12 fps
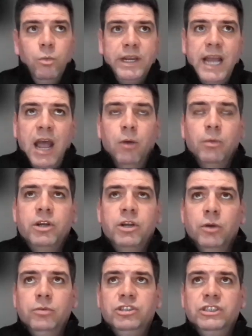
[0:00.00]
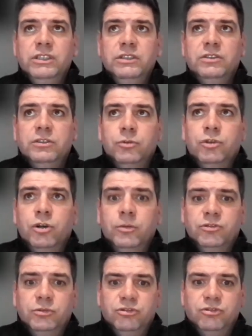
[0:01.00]
We help coaches who
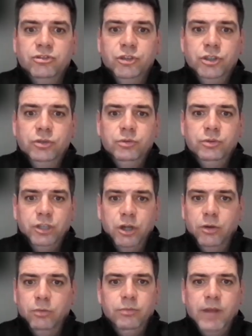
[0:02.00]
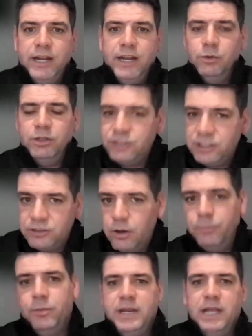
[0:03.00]
come to us new. You know, anyone that says,
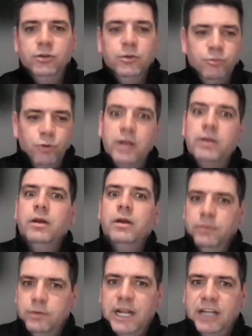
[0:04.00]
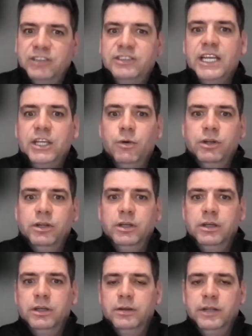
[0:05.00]
I'll put my hand up, right, let's get you on
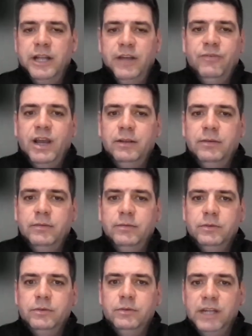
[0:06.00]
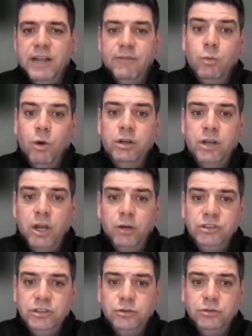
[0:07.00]
an FA level 1
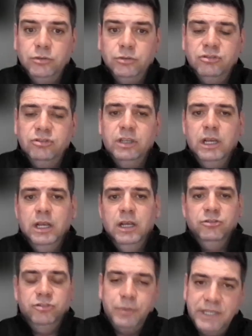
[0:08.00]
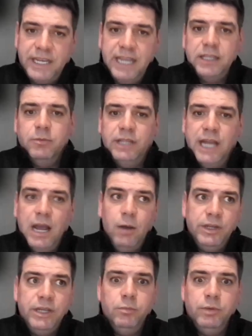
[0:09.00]
coaching course. So we get them on
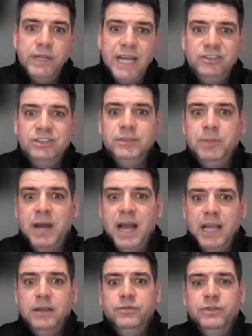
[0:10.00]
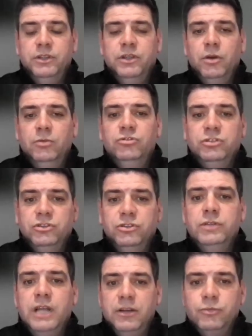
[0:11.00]
that. We actually pay for the coach to
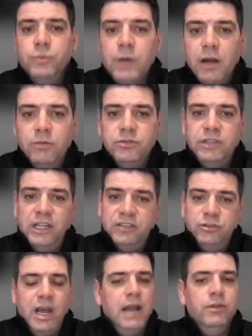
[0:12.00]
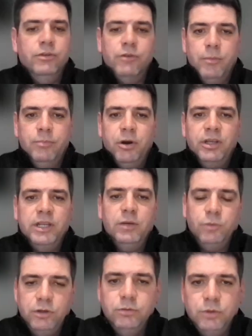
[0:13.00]
do that as well. That's not out of their own
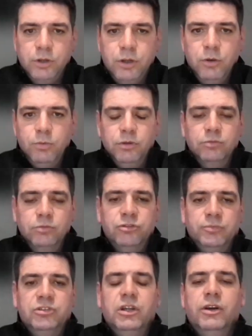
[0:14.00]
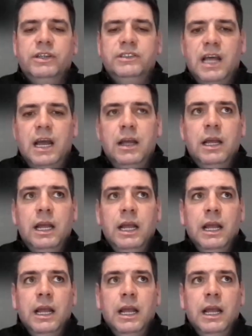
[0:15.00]
pocket. We'll subsidise that.